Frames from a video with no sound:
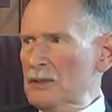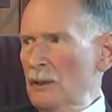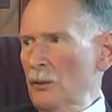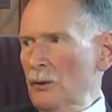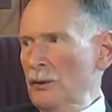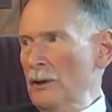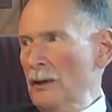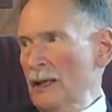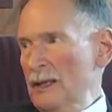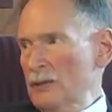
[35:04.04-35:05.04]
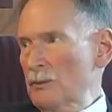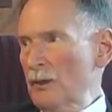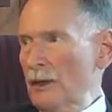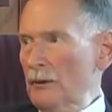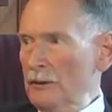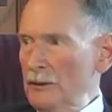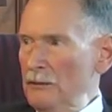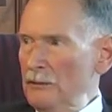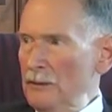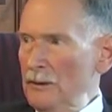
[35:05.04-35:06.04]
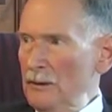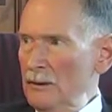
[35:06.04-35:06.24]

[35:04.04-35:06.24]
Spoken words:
that were the highest priority for